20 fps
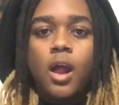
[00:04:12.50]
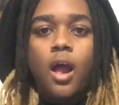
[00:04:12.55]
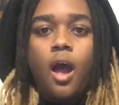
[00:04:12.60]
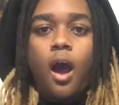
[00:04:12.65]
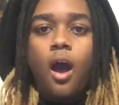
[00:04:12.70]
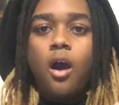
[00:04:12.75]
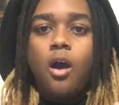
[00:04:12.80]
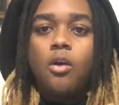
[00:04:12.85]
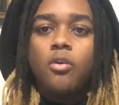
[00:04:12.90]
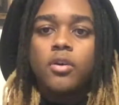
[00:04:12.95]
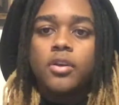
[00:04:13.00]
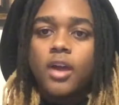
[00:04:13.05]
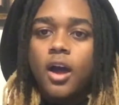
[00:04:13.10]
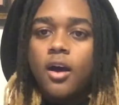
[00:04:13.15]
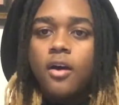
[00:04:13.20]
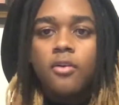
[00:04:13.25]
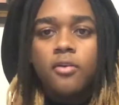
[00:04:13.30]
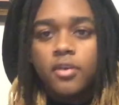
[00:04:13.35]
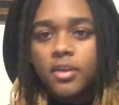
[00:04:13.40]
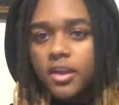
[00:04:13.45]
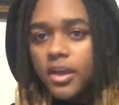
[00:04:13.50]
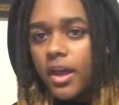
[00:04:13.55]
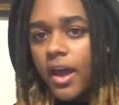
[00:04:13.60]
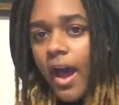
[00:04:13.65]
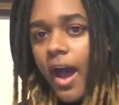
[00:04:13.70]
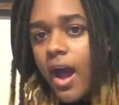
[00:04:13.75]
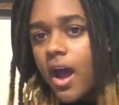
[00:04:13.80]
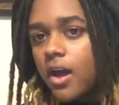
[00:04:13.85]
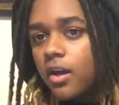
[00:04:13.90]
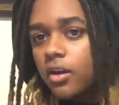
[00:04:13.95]
I don't care
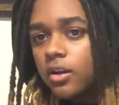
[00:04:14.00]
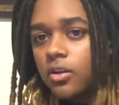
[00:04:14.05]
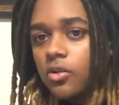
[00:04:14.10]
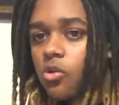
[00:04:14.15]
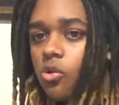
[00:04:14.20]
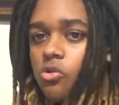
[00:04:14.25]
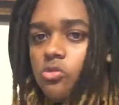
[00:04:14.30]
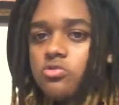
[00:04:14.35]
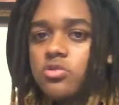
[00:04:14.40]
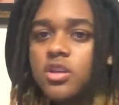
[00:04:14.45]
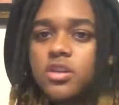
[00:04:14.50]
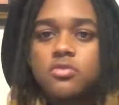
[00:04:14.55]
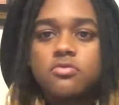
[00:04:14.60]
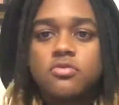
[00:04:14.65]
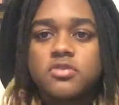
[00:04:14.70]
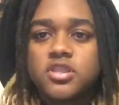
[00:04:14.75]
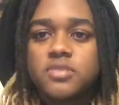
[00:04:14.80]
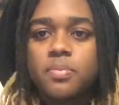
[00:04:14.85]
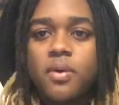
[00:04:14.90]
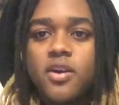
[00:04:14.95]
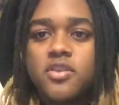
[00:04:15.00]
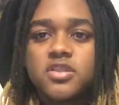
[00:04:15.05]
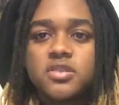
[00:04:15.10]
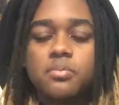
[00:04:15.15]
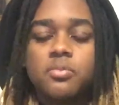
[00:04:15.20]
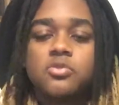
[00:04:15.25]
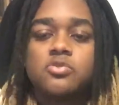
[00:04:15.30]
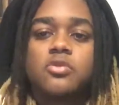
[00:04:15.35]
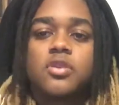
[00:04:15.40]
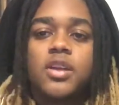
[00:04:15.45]
how cool you think you is as a person,
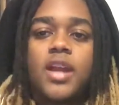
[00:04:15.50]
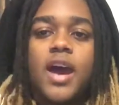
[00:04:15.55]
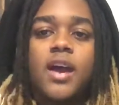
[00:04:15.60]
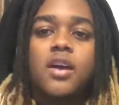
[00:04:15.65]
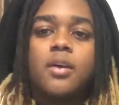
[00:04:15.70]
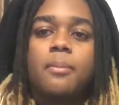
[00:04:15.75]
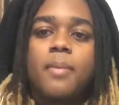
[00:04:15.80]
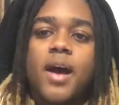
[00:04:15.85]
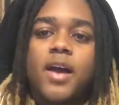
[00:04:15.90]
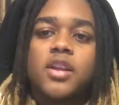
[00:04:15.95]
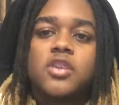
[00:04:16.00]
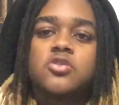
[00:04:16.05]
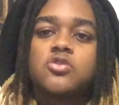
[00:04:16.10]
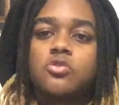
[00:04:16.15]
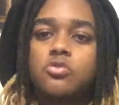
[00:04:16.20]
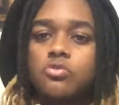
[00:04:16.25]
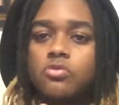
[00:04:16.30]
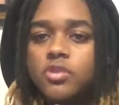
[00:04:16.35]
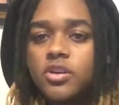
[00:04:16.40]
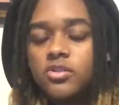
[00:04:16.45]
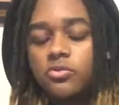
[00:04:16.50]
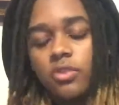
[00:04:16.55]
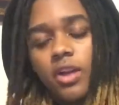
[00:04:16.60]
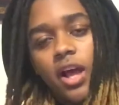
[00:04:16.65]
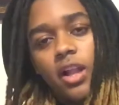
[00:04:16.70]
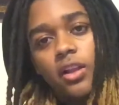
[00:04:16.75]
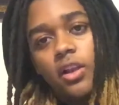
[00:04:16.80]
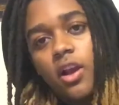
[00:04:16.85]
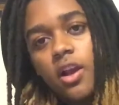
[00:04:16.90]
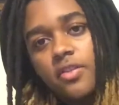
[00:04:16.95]
but you cannot combine the two, is what I
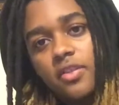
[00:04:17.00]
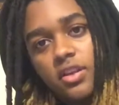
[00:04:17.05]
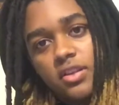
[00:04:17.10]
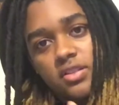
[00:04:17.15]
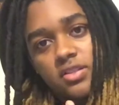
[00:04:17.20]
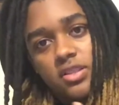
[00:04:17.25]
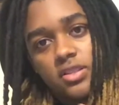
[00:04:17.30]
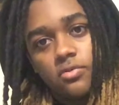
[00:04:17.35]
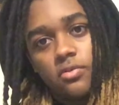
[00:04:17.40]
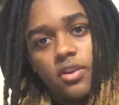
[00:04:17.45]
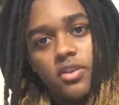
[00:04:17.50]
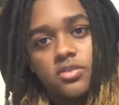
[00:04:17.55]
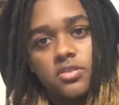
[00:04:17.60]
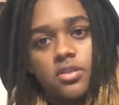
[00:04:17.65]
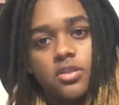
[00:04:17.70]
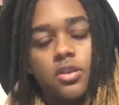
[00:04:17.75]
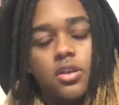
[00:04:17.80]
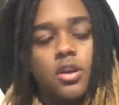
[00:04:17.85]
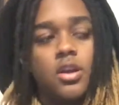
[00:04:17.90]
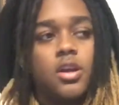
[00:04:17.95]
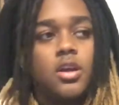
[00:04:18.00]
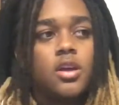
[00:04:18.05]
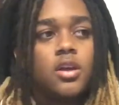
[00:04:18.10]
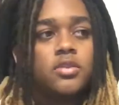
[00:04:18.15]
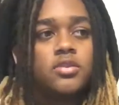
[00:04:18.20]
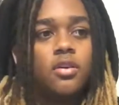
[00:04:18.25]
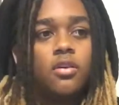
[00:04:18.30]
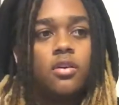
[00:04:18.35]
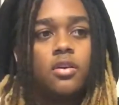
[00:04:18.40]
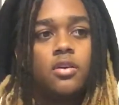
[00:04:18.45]
learned in this situation.
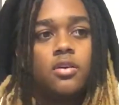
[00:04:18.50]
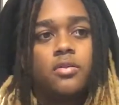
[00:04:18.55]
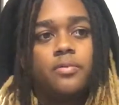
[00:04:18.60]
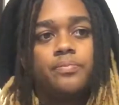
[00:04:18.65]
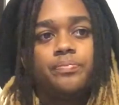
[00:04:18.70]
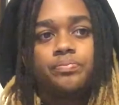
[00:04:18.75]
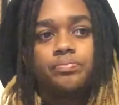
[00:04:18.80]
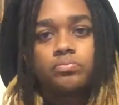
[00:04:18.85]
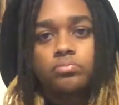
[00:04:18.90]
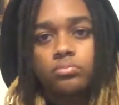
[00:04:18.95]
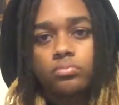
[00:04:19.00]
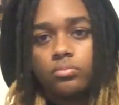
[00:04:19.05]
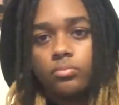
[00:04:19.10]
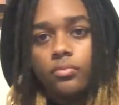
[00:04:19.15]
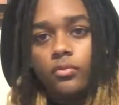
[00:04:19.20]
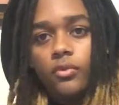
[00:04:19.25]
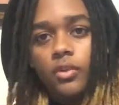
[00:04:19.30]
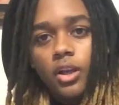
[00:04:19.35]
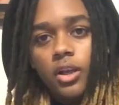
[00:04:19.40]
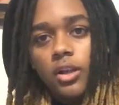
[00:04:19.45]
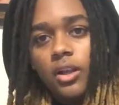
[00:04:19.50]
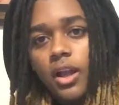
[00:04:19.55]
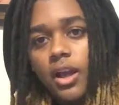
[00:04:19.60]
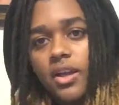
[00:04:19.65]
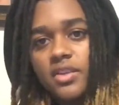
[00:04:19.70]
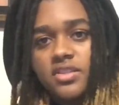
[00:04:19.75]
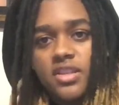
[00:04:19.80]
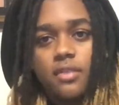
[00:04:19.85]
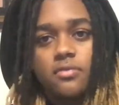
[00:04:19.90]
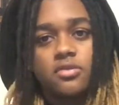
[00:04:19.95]
So, like I
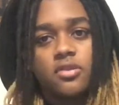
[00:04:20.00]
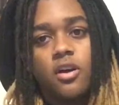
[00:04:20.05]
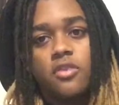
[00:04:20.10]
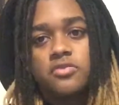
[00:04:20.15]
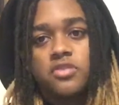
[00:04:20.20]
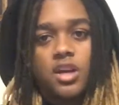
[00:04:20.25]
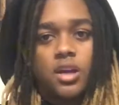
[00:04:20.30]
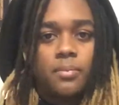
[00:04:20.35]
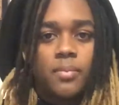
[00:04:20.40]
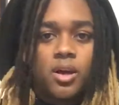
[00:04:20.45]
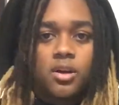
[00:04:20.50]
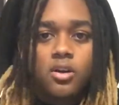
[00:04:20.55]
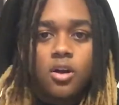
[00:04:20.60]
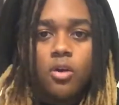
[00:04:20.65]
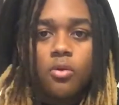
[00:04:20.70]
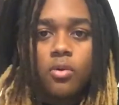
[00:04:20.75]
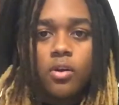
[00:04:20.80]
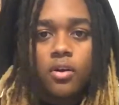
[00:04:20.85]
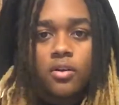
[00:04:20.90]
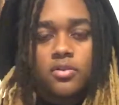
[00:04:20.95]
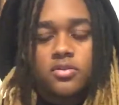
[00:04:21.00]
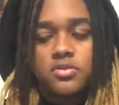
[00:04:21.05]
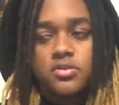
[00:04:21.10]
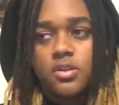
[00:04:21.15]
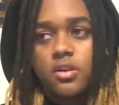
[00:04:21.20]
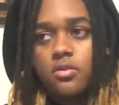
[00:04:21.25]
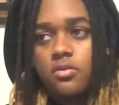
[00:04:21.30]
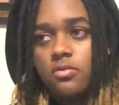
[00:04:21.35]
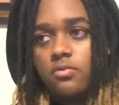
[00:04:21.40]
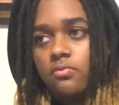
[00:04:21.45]
said, I was close to all my coworkers,
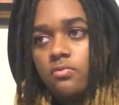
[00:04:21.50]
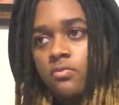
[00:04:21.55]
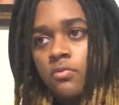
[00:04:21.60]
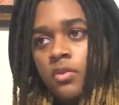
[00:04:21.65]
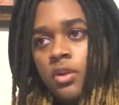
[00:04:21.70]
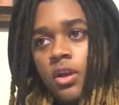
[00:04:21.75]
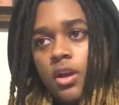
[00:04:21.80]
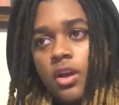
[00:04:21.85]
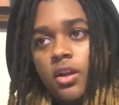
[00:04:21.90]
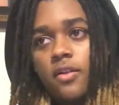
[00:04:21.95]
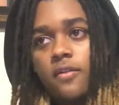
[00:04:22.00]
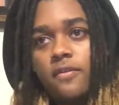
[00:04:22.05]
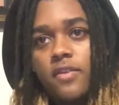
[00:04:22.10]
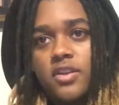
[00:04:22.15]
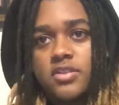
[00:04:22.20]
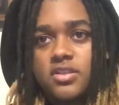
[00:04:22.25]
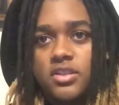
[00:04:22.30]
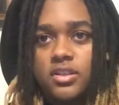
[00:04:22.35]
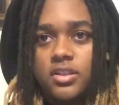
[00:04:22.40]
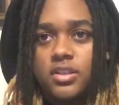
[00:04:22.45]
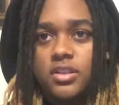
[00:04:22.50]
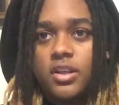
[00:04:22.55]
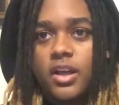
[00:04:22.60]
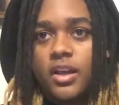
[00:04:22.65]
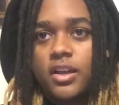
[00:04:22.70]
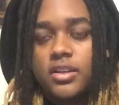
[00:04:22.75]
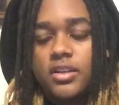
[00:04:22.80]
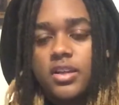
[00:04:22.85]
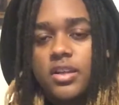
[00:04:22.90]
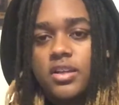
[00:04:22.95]
so, and eventually,
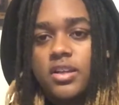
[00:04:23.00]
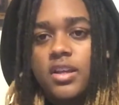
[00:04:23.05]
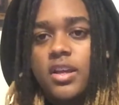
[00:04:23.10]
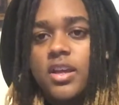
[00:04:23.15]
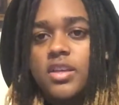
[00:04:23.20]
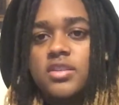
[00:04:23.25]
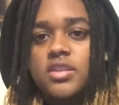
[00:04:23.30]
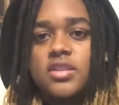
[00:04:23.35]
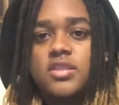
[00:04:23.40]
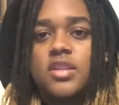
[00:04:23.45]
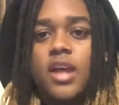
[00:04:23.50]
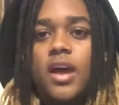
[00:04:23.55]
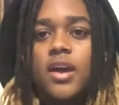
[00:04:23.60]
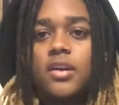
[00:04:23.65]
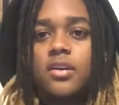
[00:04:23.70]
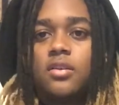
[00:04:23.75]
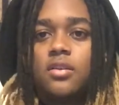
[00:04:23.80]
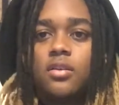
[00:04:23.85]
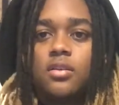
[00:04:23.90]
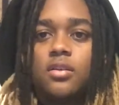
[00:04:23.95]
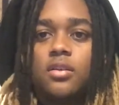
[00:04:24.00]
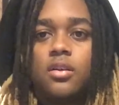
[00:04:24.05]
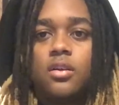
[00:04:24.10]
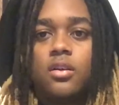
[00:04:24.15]
like, it just, like,